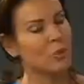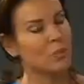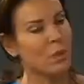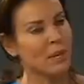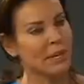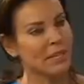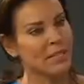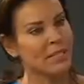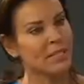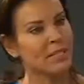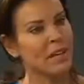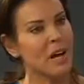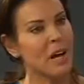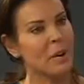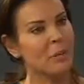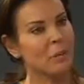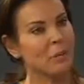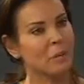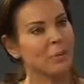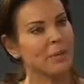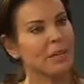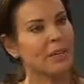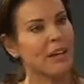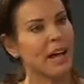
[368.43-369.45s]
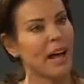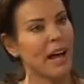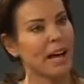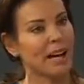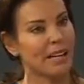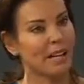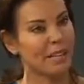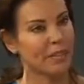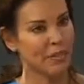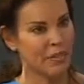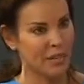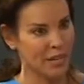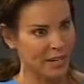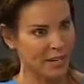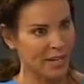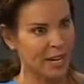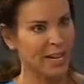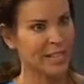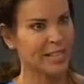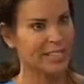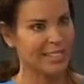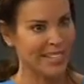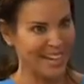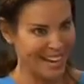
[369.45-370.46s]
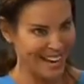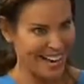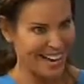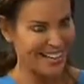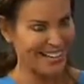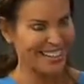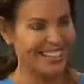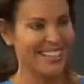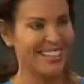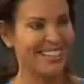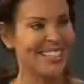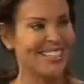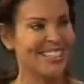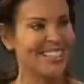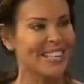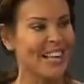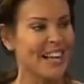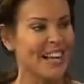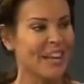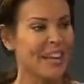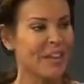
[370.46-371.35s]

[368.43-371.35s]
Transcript: biggest compliment I think I get is